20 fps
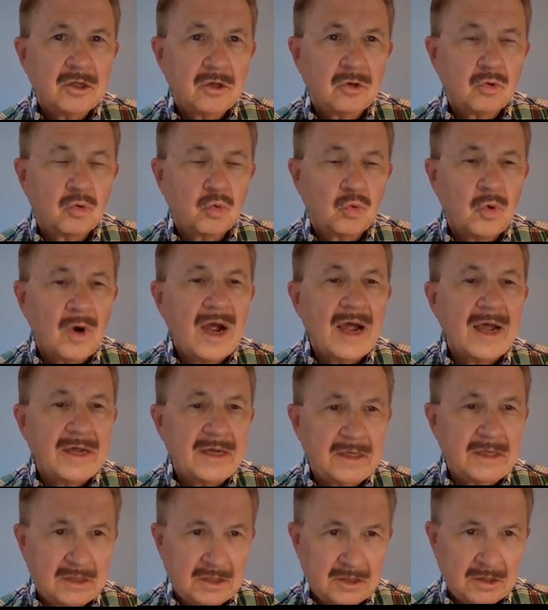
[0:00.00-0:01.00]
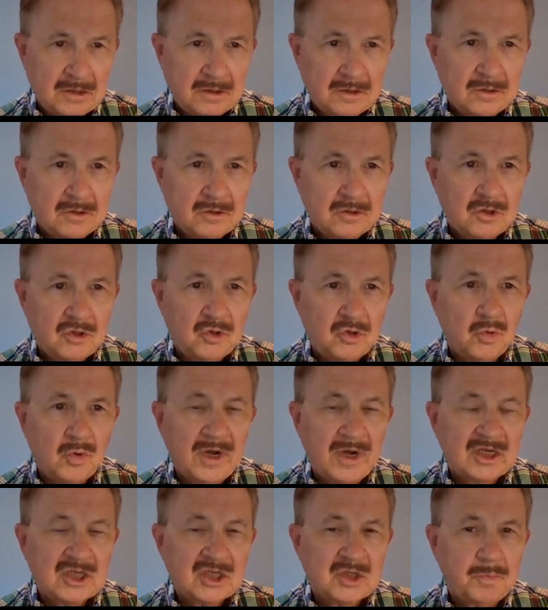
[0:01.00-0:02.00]
the right
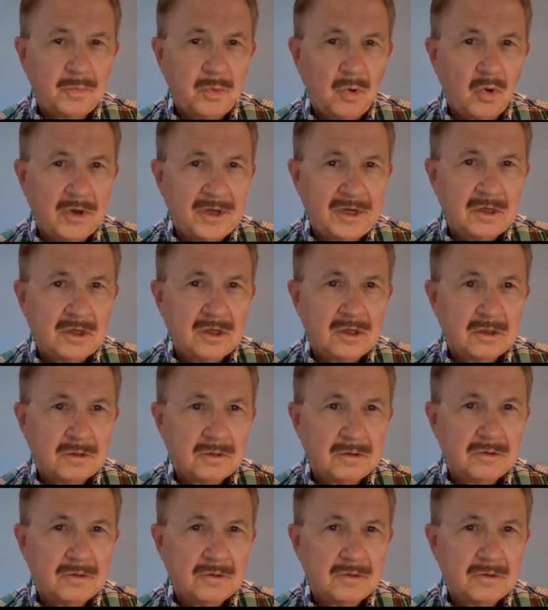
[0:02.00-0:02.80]
to exploit